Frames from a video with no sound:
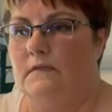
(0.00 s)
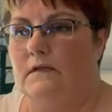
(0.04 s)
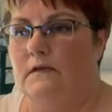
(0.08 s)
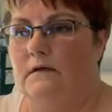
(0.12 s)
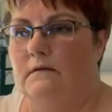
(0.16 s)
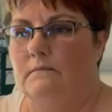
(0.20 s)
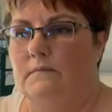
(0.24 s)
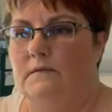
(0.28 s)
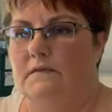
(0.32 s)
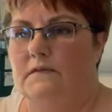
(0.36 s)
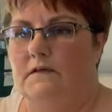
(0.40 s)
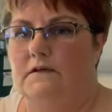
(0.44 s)

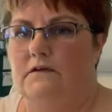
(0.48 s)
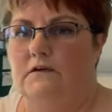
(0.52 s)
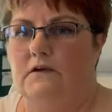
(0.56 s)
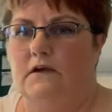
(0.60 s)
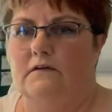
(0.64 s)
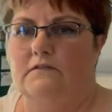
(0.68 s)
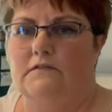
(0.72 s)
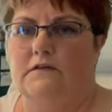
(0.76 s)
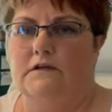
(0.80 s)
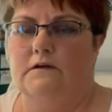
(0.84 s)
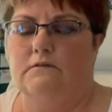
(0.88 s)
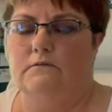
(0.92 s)
But then you
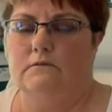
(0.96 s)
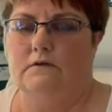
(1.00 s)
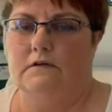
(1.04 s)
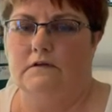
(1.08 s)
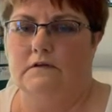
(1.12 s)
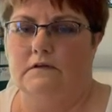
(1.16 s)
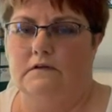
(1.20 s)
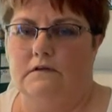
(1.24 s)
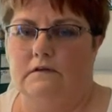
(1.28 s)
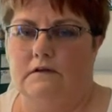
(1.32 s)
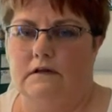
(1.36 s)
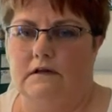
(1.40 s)
have to get rid
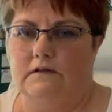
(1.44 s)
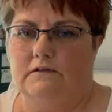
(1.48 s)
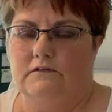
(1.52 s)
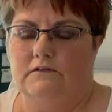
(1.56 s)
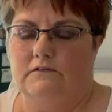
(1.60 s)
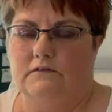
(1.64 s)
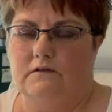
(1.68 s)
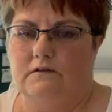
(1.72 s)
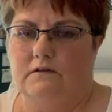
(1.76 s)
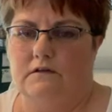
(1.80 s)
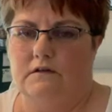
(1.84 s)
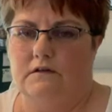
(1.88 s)
of the lines
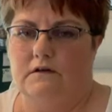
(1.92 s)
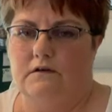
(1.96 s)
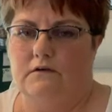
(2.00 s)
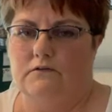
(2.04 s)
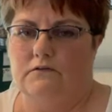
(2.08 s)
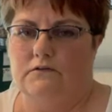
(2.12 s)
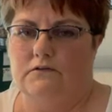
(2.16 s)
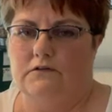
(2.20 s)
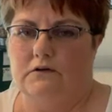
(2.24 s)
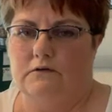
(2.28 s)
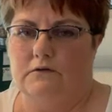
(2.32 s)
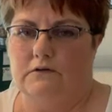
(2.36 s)
so they
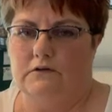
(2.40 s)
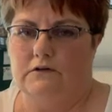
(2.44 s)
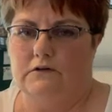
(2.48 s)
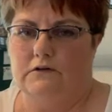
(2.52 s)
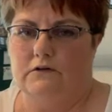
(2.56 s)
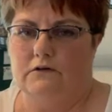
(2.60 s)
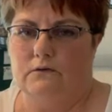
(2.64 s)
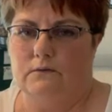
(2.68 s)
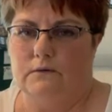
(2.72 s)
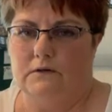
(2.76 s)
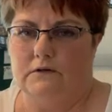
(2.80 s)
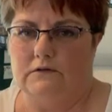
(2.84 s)
don't show on your
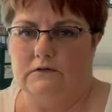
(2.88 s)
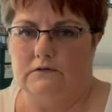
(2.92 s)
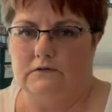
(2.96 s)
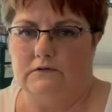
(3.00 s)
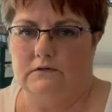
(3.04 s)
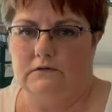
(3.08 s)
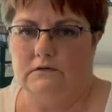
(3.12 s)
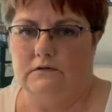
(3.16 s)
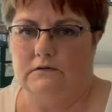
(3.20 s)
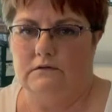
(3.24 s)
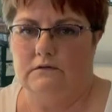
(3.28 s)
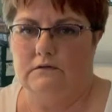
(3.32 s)

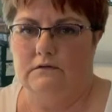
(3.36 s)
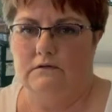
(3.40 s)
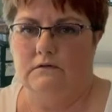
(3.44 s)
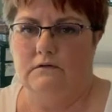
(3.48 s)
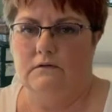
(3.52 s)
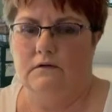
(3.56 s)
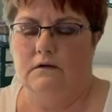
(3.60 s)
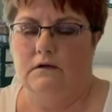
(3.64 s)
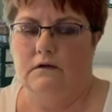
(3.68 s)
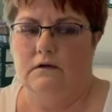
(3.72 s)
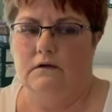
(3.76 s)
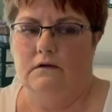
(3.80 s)
quilt.
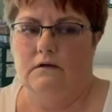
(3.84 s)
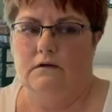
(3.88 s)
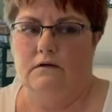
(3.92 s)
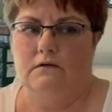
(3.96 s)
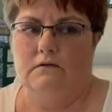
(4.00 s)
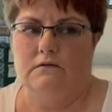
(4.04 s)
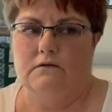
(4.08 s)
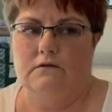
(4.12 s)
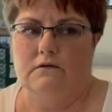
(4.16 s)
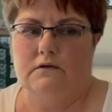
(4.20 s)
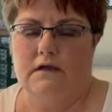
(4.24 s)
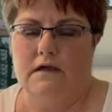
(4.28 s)

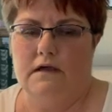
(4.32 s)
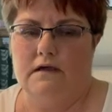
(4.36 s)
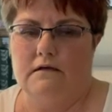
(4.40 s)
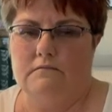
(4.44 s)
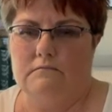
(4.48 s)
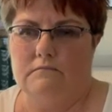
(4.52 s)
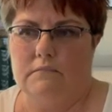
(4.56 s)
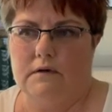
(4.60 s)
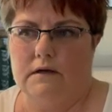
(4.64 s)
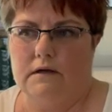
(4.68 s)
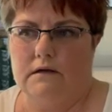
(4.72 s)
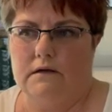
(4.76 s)
You
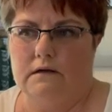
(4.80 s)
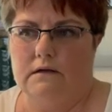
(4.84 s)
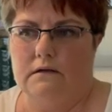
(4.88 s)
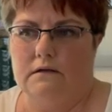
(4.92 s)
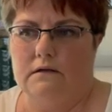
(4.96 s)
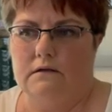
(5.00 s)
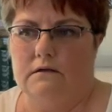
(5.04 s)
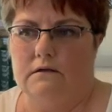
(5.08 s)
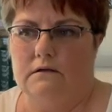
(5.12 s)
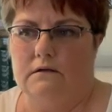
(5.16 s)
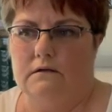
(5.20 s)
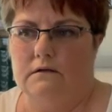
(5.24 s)
can
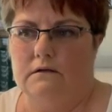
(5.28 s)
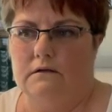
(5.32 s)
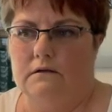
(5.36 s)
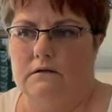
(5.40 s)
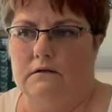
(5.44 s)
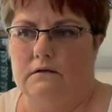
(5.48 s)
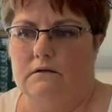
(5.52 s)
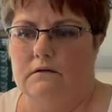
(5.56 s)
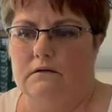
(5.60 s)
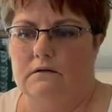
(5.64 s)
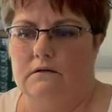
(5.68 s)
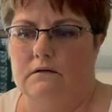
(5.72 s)
buy
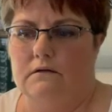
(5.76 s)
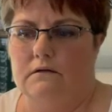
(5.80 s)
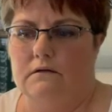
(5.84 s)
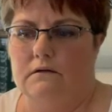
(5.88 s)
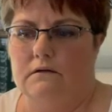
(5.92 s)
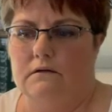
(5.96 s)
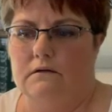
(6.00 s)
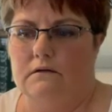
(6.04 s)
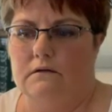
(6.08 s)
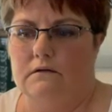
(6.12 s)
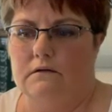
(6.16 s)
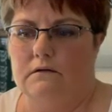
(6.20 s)

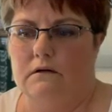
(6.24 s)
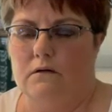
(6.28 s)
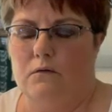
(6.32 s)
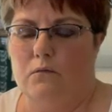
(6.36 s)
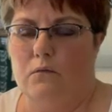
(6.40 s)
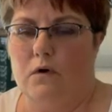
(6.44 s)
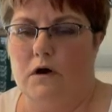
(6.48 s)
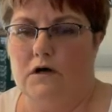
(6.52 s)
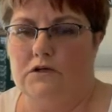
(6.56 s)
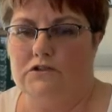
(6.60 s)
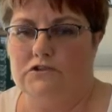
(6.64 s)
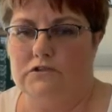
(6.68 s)

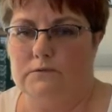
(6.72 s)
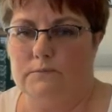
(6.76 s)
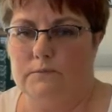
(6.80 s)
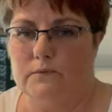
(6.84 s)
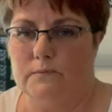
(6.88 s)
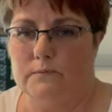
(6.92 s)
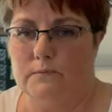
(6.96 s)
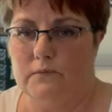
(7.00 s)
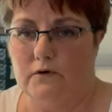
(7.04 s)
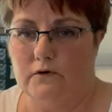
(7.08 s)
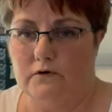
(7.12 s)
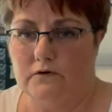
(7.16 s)
washable
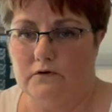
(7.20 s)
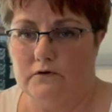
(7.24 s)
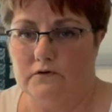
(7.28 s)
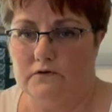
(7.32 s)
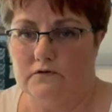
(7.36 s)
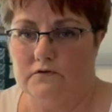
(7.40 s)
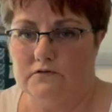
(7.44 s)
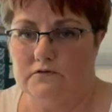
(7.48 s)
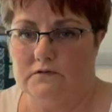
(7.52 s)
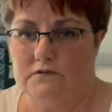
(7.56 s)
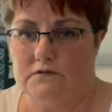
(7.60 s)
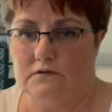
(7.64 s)

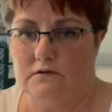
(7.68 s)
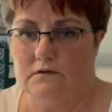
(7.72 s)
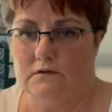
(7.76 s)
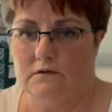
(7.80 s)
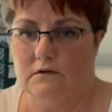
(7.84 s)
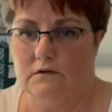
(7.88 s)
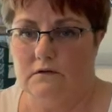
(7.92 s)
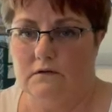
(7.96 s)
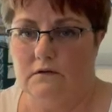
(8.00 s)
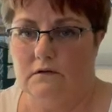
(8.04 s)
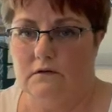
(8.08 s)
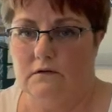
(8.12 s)
markers,
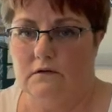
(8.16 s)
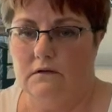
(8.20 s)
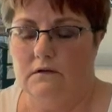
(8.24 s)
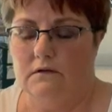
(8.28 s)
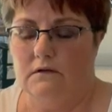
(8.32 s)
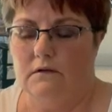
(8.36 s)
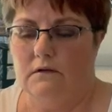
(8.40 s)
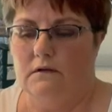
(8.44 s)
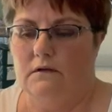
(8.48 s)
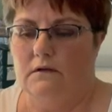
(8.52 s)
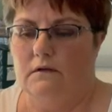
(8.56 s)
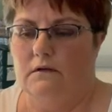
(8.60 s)

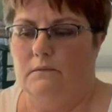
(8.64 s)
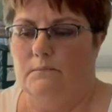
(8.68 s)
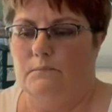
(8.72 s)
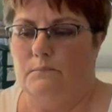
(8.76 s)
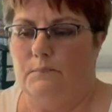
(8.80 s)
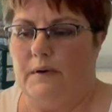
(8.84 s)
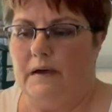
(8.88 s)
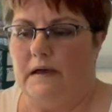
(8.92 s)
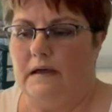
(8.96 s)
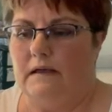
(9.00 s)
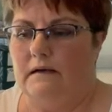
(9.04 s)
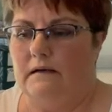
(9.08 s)

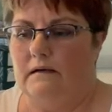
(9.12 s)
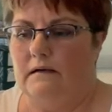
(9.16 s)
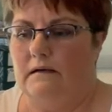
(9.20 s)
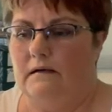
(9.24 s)
but